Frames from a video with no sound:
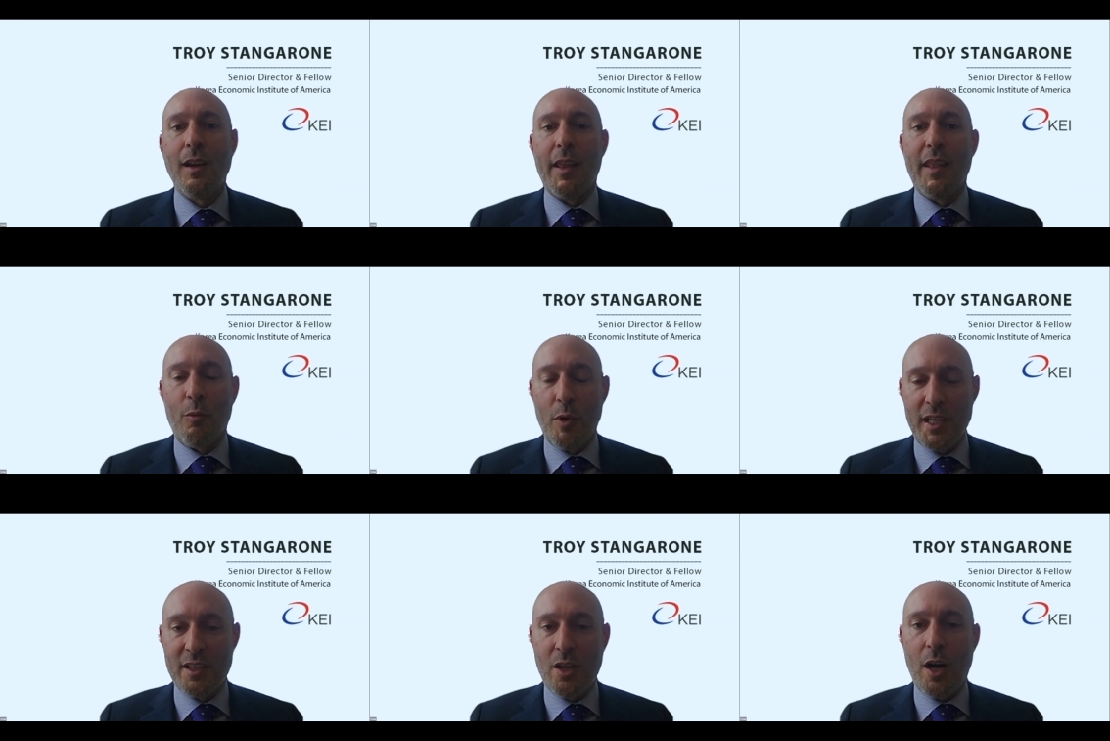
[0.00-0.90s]
and that
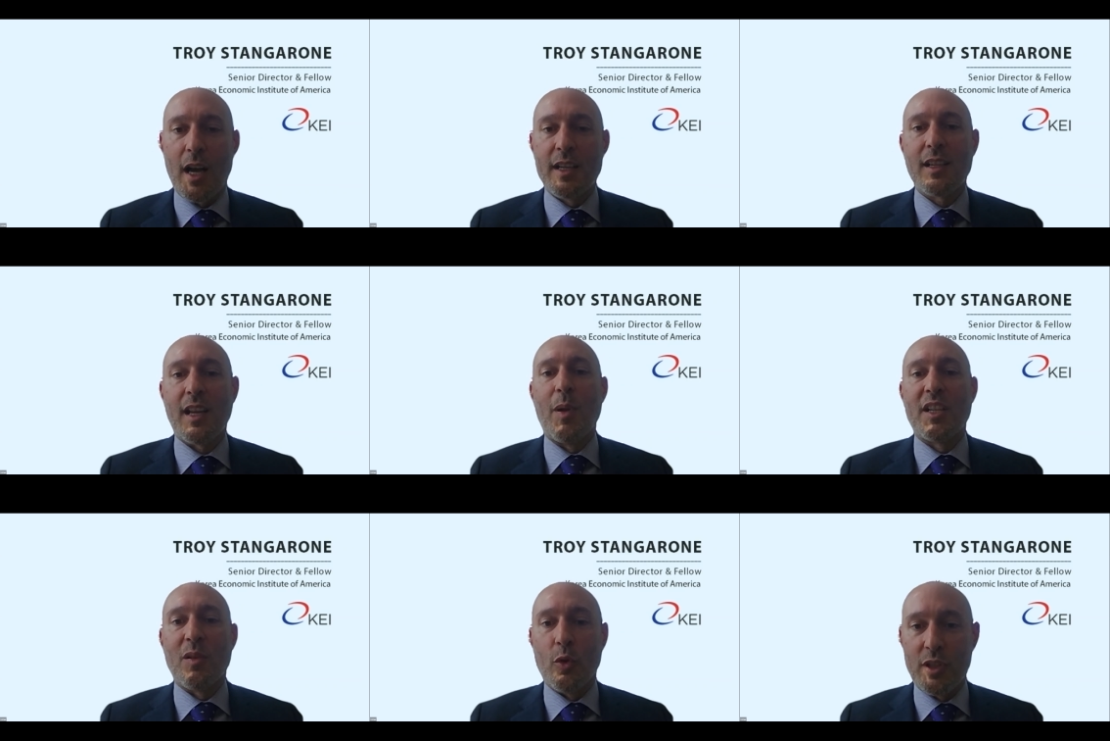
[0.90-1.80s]
raises costs and it makes
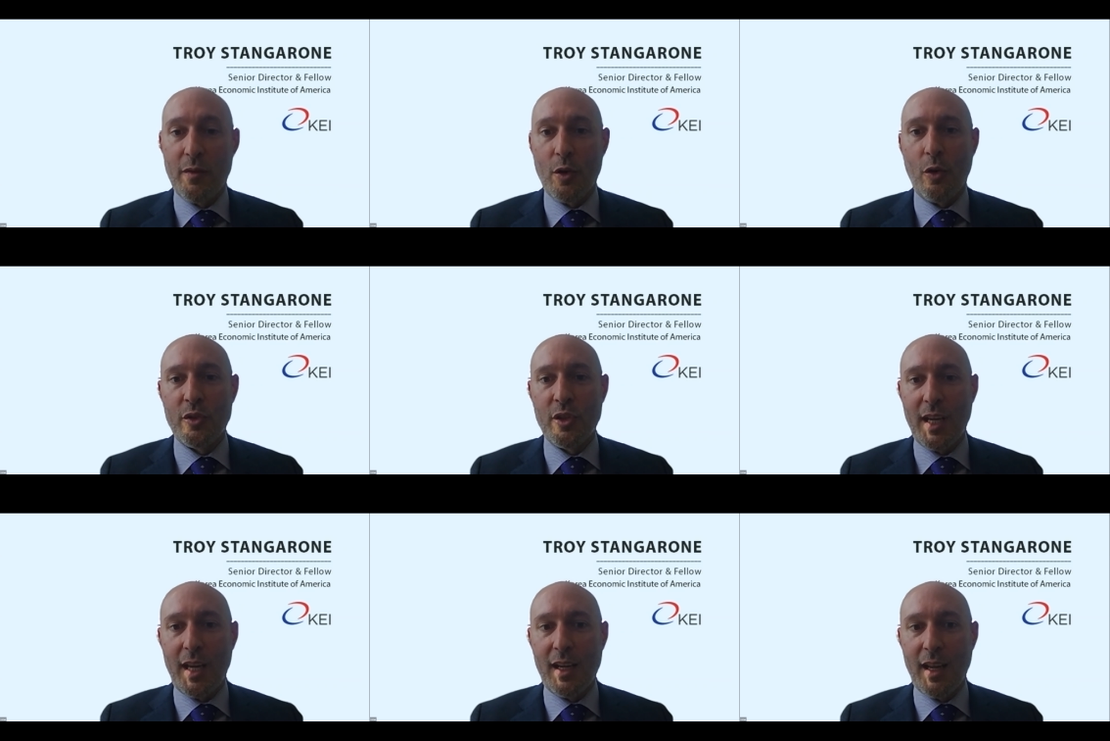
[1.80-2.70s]
it more difficult to
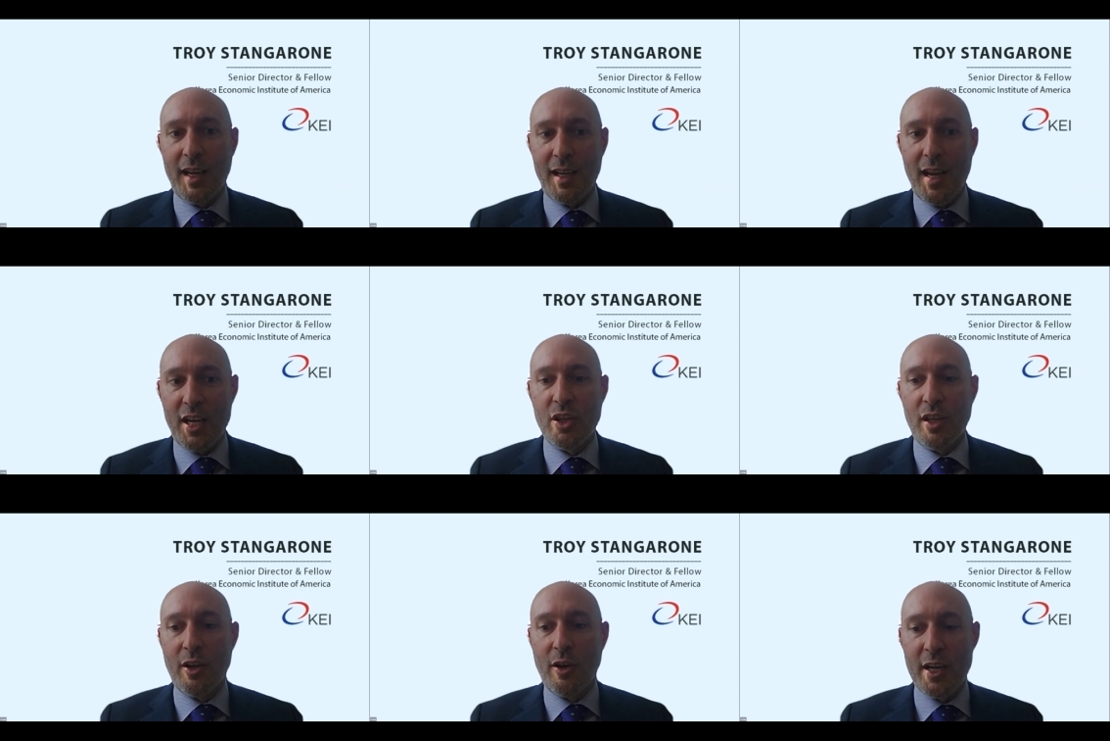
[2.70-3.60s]
take and engage in
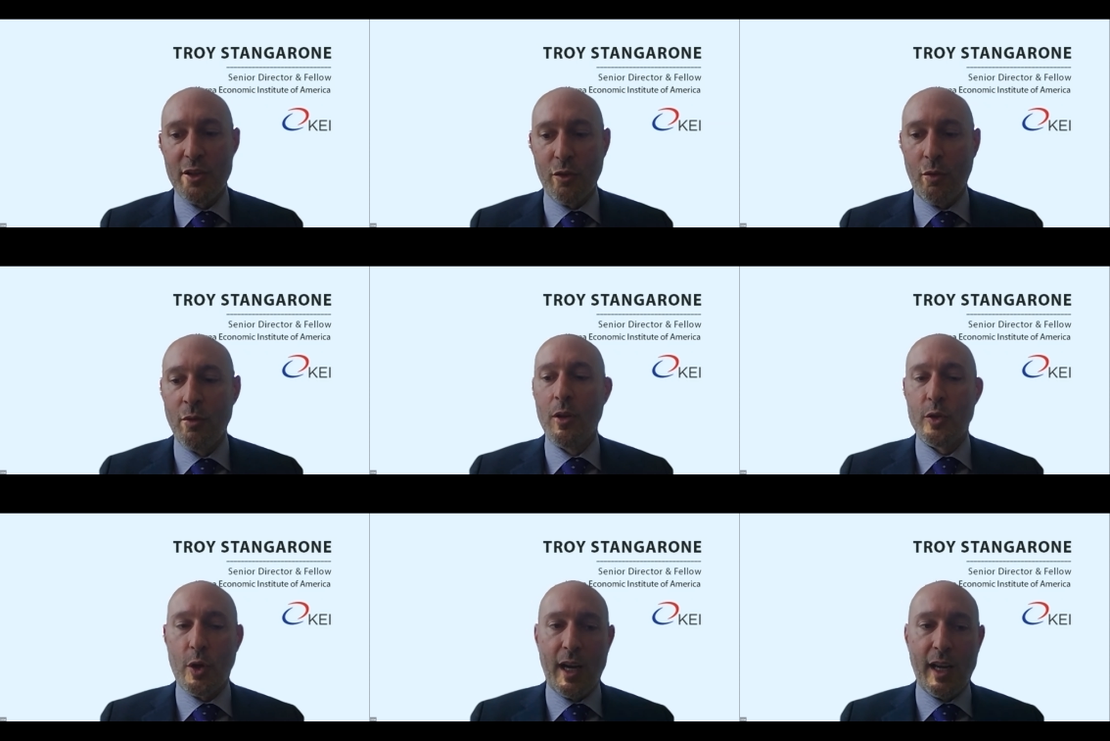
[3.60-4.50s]
international
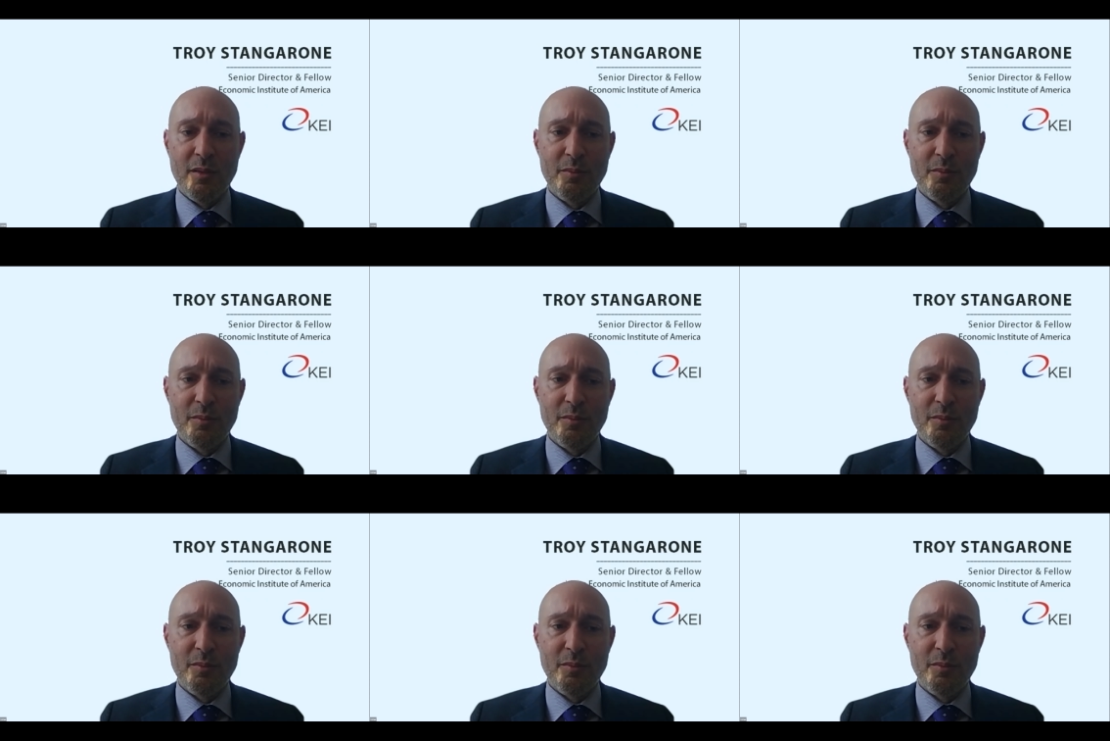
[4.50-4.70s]
trade.